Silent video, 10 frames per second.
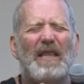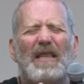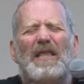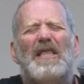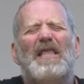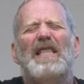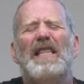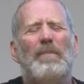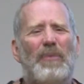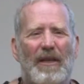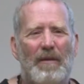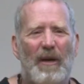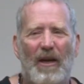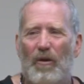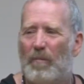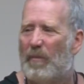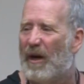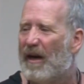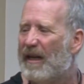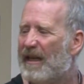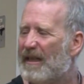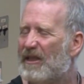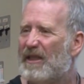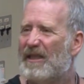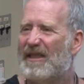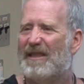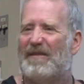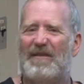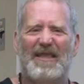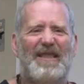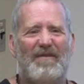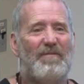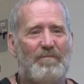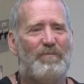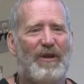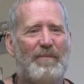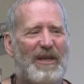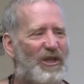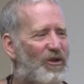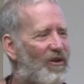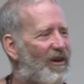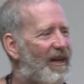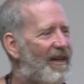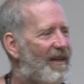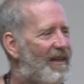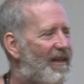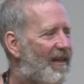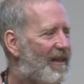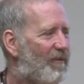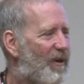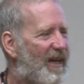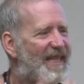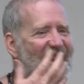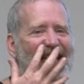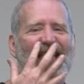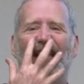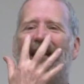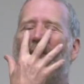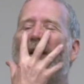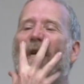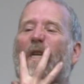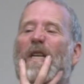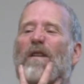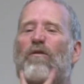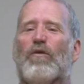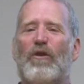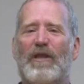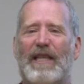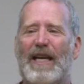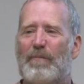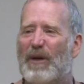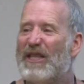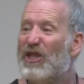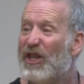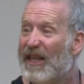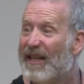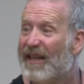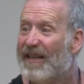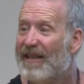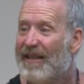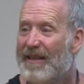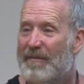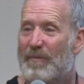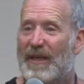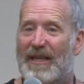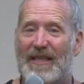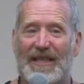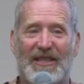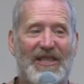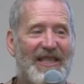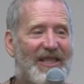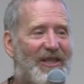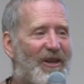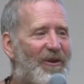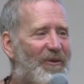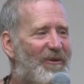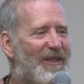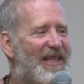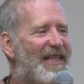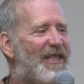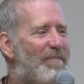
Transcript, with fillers: to seep into my whole body and just bring me joy. And when I taste it, I want it to drool down my chin, because it's just so such a